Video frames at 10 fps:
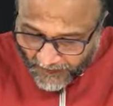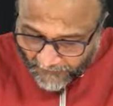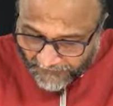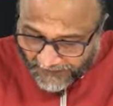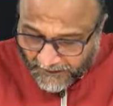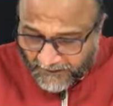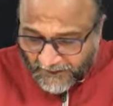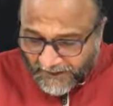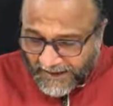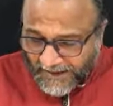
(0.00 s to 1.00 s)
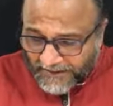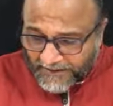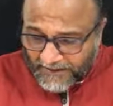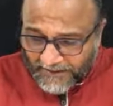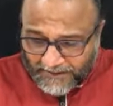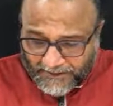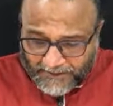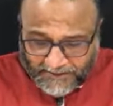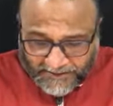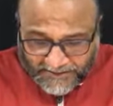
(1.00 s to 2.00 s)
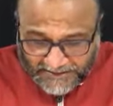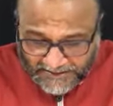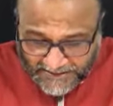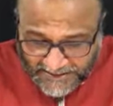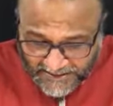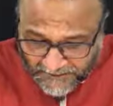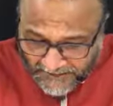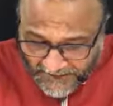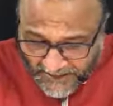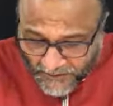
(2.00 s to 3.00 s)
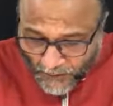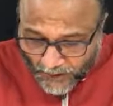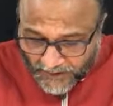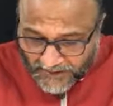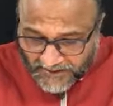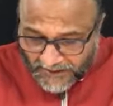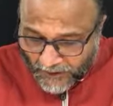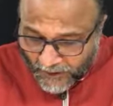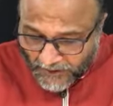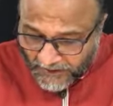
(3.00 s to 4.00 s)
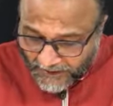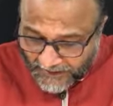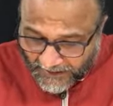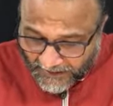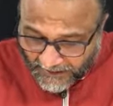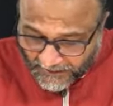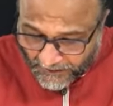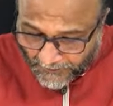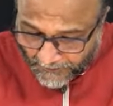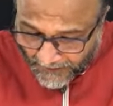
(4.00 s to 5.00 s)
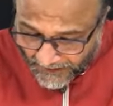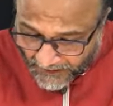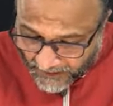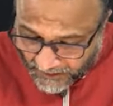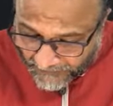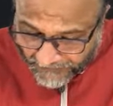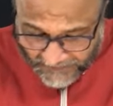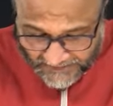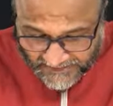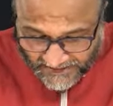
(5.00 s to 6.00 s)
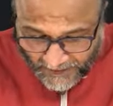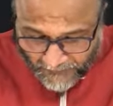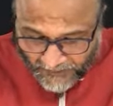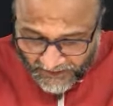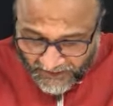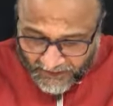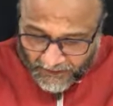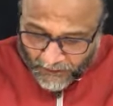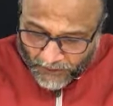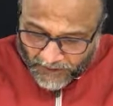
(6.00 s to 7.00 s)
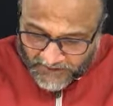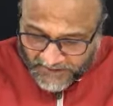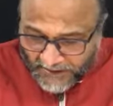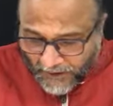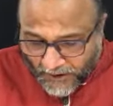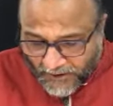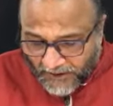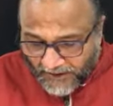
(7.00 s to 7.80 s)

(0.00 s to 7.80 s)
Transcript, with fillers: affect the reality just as mirage waters cannot create mud same way ignorance cannot